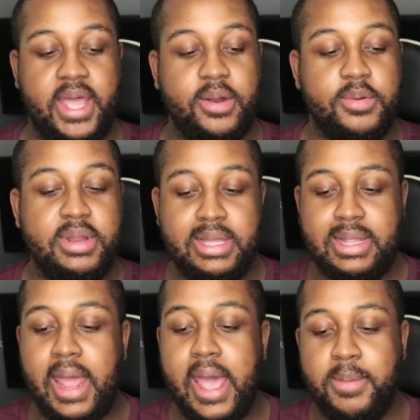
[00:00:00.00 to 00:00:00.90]
I don't need
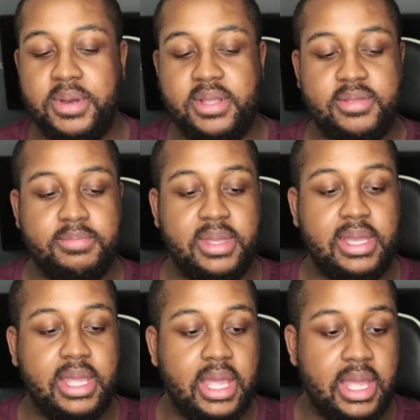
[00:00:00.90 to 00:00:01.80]
that happening to me
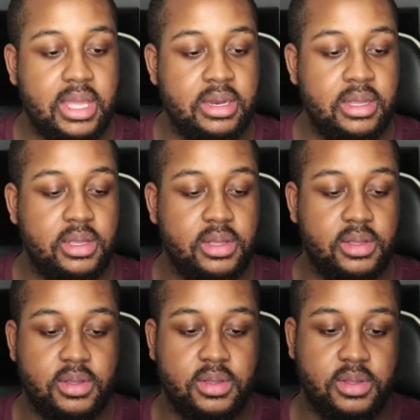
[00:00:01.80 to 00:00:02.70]
again.
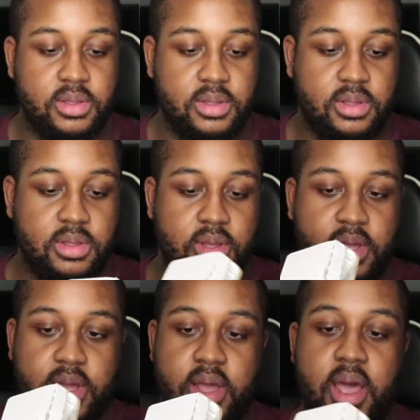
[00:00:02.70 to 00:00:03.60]

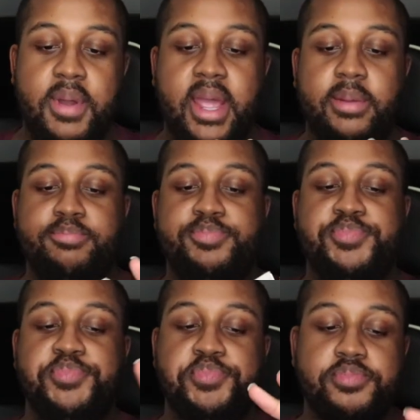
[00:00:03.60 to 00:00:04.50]
Alright.
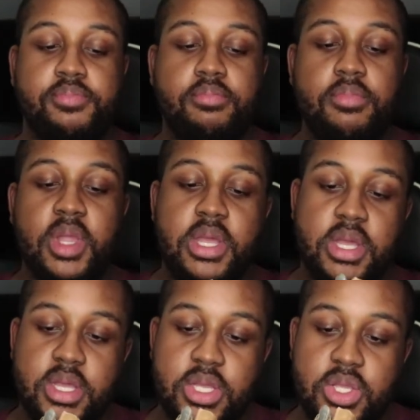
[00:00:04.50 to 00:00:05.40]

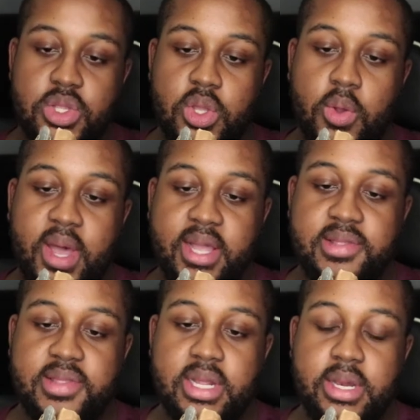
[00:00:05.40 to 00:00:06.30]
So I can
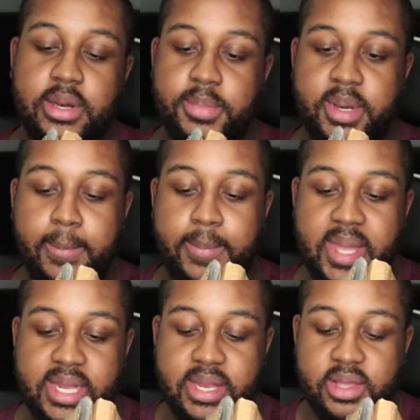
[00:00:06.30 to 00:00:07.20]
see a little bit of
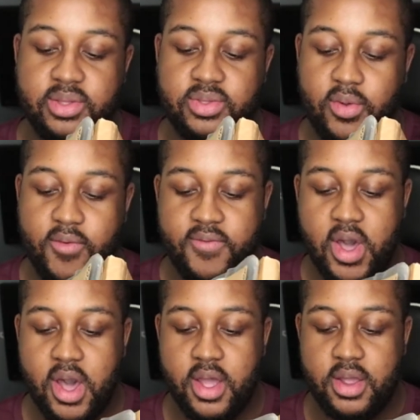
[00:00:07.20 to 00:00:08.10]
bending so
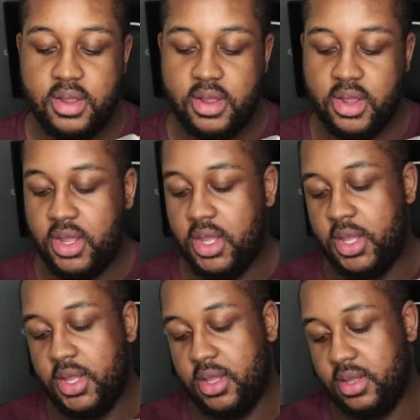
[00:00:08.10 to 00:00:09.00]
far.
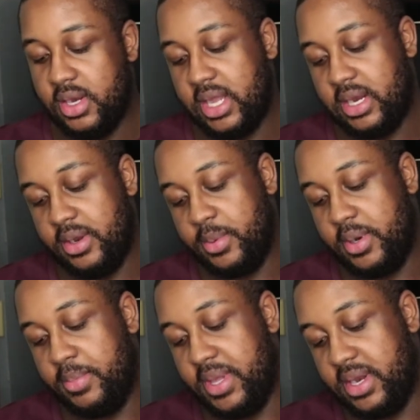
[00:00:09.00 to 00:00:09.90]
Like a little bit
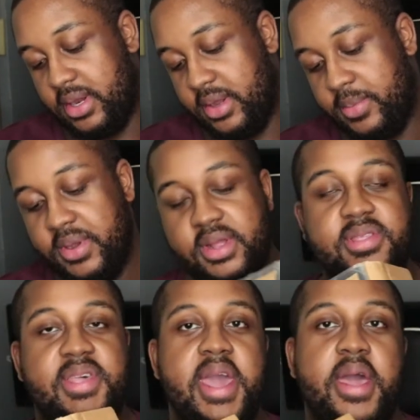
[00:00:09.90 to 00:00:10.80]
of bend, a little bit of
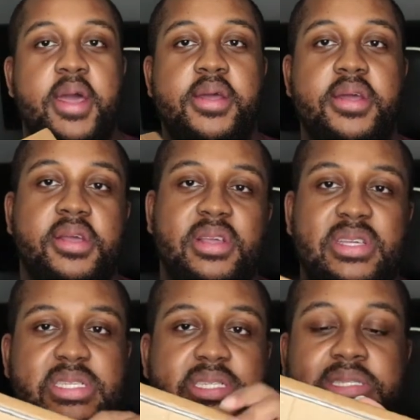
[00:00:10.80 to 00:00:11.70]
tear
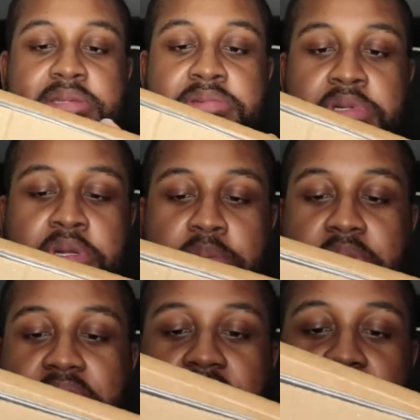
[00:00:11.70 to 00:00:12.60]
a little
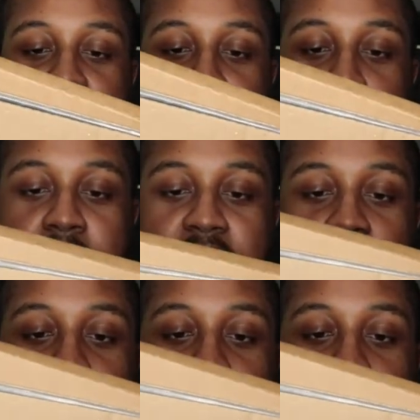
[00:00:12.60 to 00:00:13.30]
bit of this, a little bit of